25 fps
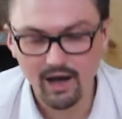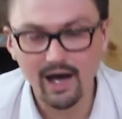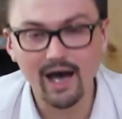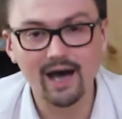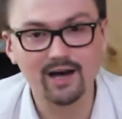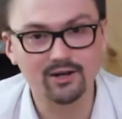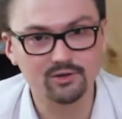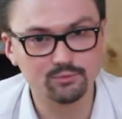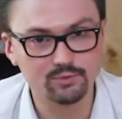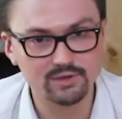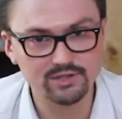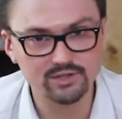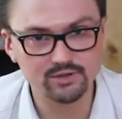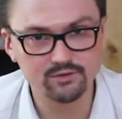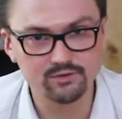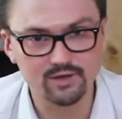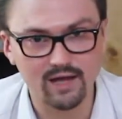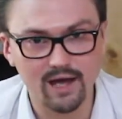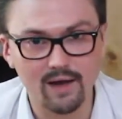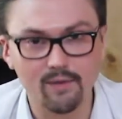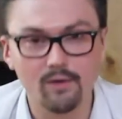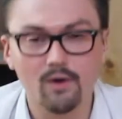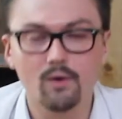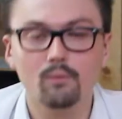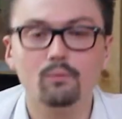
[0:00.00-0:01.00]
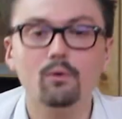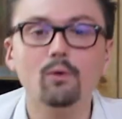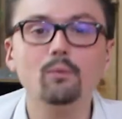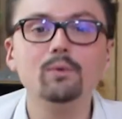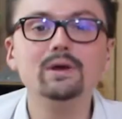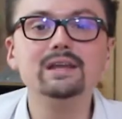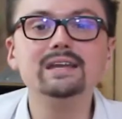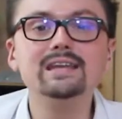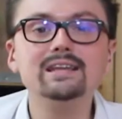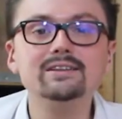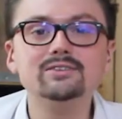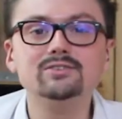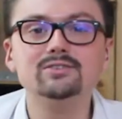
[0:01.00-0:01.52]
How do we do that? What we
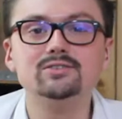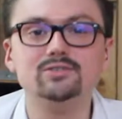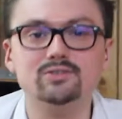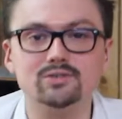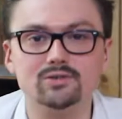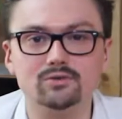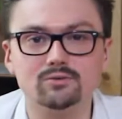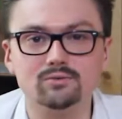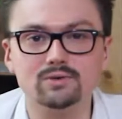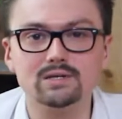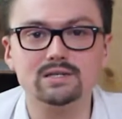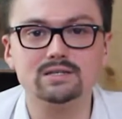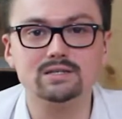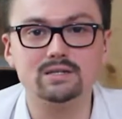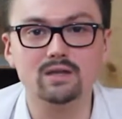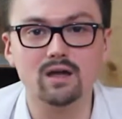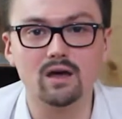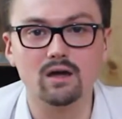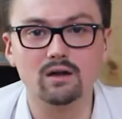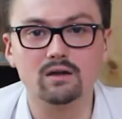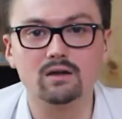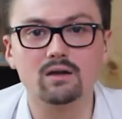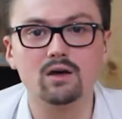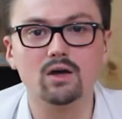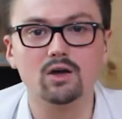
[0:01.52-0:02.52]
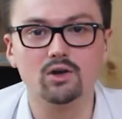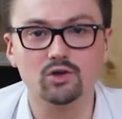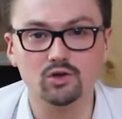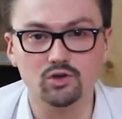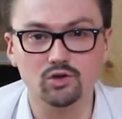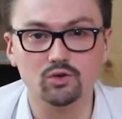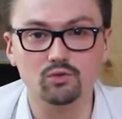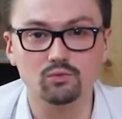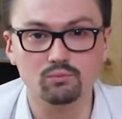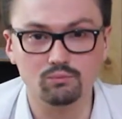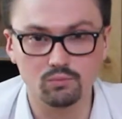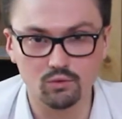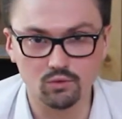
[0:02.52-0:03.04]
need to do is learn a
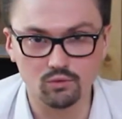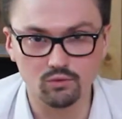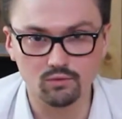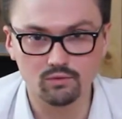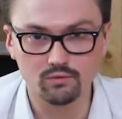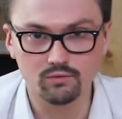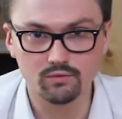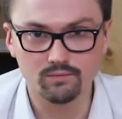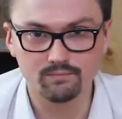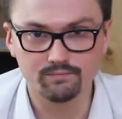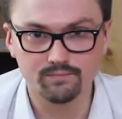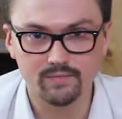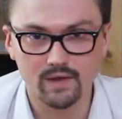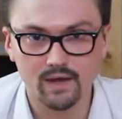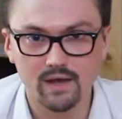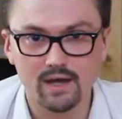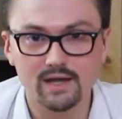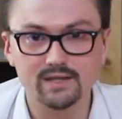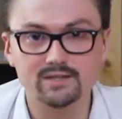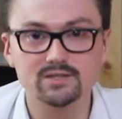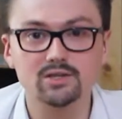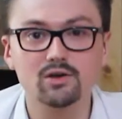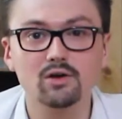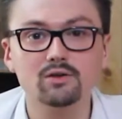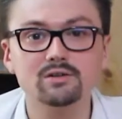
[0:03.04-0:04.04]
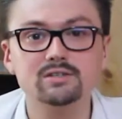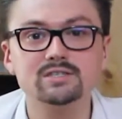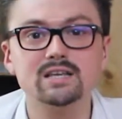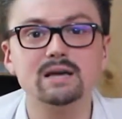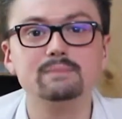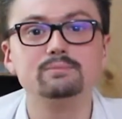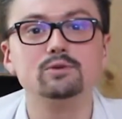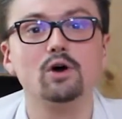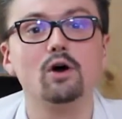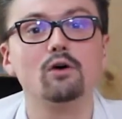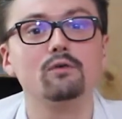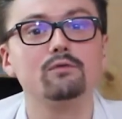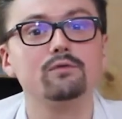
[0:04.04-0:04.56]
new move. It's the
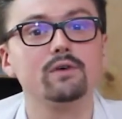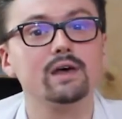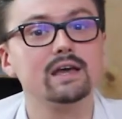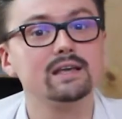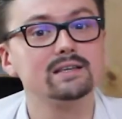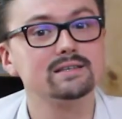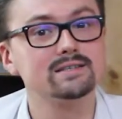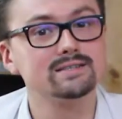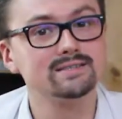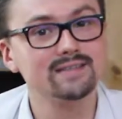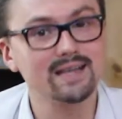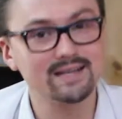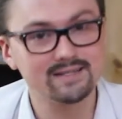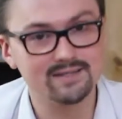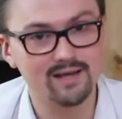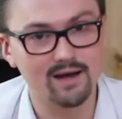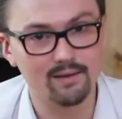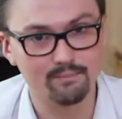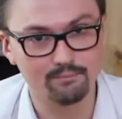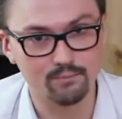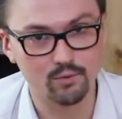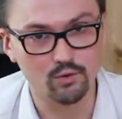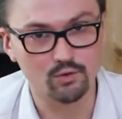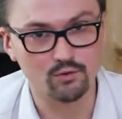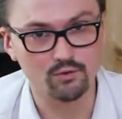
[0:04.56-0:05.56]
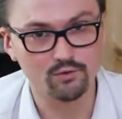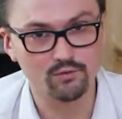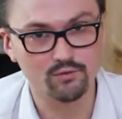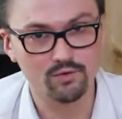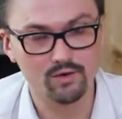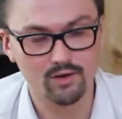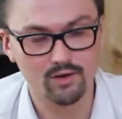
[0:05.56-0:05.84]
concept of a setup move.